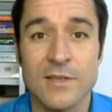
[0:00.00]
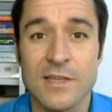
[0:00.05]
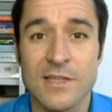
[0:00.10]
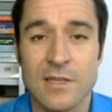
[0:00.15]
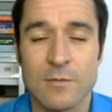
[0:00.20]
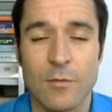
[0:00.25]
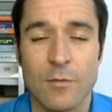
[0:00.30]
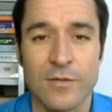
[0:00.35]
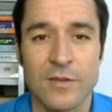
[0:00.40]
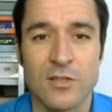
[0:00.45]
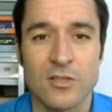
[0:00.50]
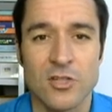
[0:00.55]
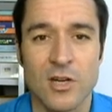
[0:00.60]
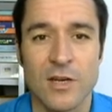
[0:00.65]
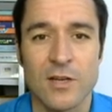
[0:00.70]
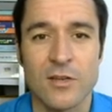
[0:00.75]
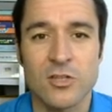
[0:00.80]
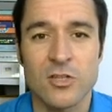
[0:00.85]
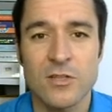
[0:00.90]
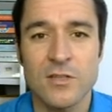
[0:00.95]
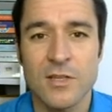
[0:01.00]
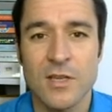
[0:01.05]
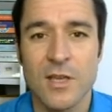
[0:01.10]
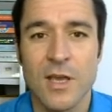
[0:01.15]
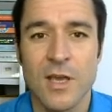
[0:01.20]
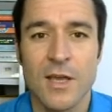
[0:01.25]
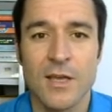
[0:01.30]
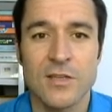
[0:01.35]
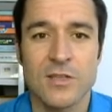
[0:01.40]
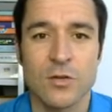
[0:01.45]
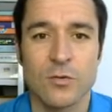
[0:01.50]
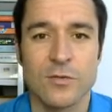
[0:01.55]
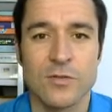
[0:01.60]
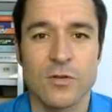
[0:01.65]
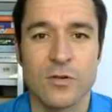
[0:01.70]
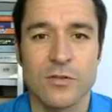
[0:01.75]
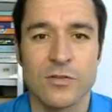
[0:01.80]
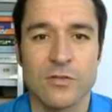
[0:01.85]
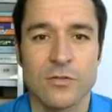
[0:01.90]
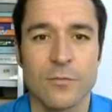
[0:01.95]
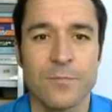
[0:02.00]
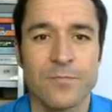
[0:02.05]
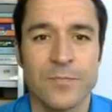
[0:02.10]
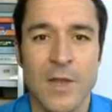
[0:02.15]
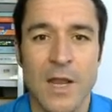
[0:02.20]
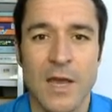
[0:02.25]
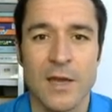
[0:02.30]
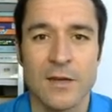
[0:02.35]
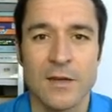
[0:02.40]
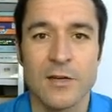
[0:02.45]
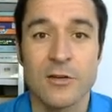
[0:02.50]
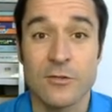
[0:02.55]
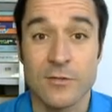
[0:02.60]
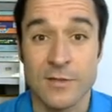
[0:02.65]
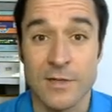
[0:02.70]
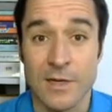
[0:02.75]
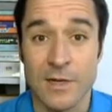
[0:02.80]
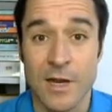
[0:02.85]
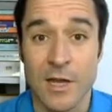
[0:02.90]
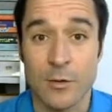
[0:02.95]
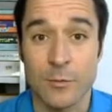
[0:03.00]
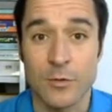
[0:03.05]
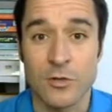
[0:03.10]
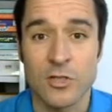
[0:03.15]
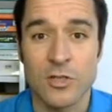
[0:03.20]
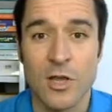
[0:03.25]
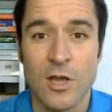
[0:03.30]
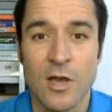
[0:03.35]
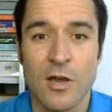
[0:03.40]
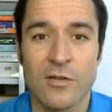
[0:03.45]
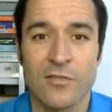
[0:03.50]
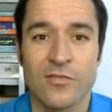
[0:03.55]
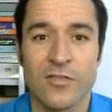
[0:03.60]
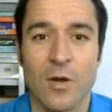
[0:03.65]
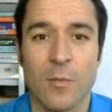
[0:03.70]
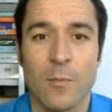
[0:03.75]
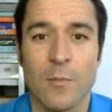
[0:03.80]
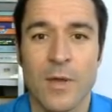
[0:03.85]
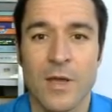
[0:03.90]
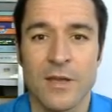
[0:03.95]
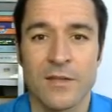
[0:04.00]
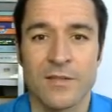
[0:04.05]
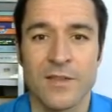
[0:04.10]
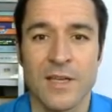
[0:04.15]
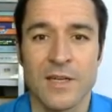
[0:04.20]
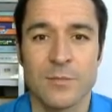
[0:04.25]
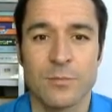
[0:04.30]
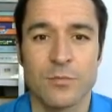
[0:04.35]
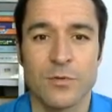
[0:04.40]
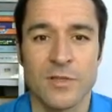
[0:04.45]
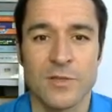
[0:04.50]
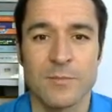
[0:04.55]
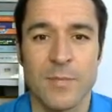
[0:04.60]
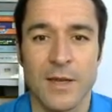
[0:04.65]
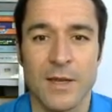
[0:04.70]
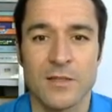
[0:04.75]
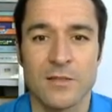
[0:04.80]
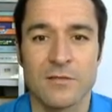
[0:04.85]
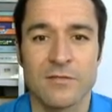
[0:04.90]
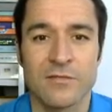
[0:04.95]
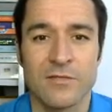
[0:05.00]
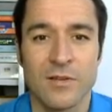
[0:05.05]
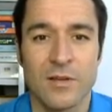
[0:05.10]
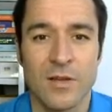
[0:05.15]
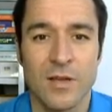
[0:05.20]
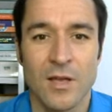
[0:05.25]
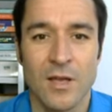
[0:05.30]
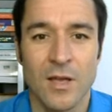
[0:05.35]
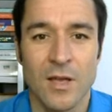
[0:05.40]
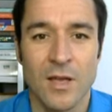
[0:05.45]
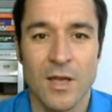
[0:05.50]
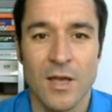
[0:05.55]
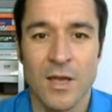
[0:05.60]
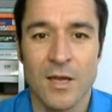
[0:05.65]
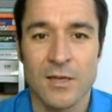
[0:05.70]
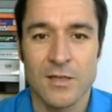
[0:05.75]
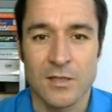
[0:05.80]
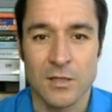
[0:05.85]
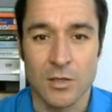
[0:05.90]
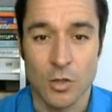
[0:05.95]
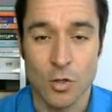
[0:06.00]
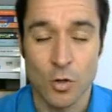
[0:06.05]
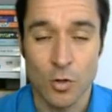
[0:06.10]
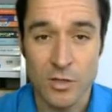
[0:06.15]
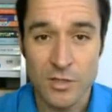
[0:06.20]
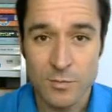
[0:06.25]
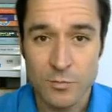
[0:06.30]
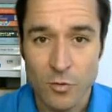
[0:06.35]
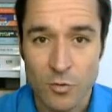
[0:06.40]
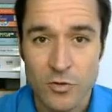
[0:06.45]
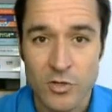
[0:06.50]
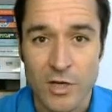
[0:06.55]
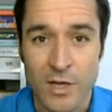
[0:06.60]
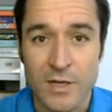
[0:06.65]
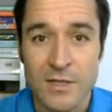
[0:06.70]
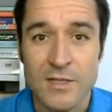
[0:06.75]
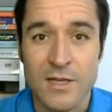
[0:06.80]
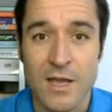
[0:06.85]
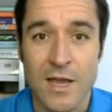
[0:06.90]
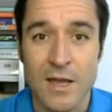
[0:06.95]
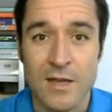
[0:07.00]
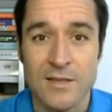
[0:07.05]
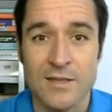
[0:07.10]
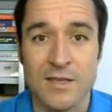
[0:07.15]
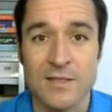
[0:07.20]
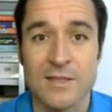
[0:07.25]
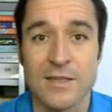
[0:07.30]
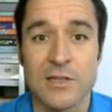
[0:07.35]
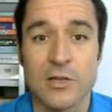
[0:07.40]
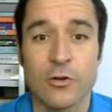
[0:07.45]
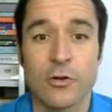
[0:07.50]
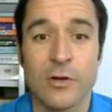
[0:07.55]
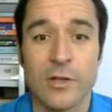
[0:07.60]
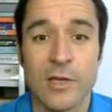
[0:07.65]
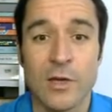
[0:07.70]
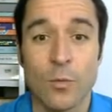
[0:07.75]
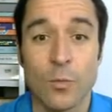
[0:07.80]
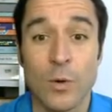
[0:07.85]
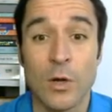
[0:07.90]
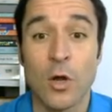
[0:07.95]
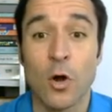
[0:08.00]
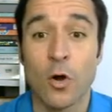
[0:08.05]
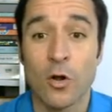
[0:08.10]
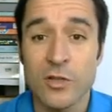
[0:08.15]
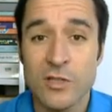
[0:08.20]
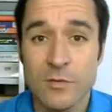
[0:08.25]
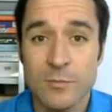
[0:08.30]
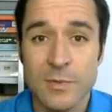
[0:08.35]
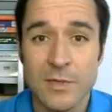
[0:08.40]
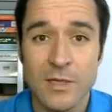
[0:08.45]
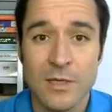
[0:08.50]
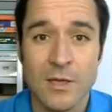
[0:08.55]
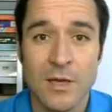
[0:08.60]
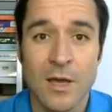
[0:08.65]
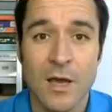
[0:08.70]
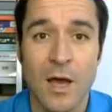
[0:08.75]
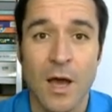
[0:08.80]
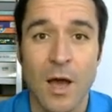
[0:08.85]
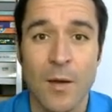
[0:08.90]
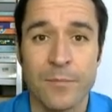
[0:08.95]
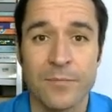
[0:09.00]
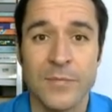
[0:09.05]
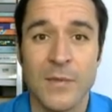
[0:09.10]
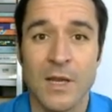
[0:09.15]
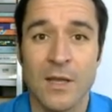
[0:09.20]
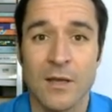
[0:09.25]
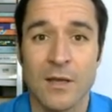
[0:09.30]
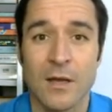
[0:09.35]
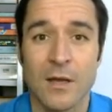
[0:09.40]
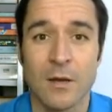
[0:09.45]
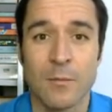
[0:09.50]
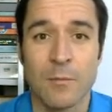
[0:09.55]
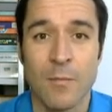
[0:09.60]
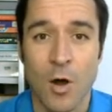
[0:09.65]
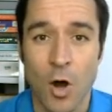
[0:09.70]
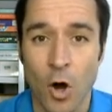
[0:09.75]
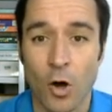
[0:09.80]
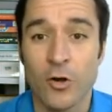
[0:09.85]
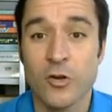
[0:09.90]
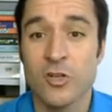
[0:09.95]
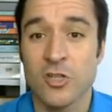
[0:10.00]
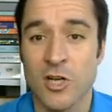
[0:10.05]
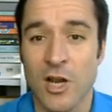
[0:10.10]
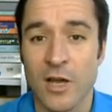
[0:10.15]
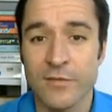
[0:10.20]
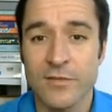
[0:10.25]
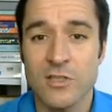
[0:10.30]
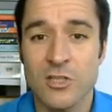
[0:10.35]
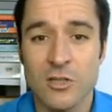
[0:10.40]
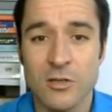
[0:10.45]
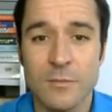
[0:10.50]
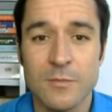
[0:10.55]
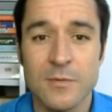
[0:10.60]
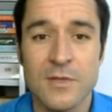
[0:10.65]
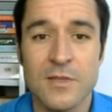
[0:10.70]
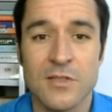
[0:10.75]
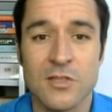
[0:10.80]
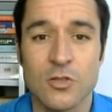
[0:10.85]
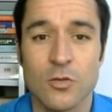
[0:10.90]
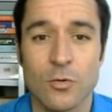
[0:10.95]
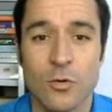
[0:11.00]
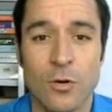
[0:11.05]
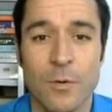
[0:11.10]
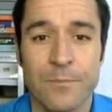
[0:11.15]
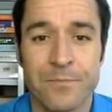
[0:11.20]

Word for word: of these challenges, so it's also an interesting language from that perspective. The course project, as I said earlier, will also be um, um on JavaScript, so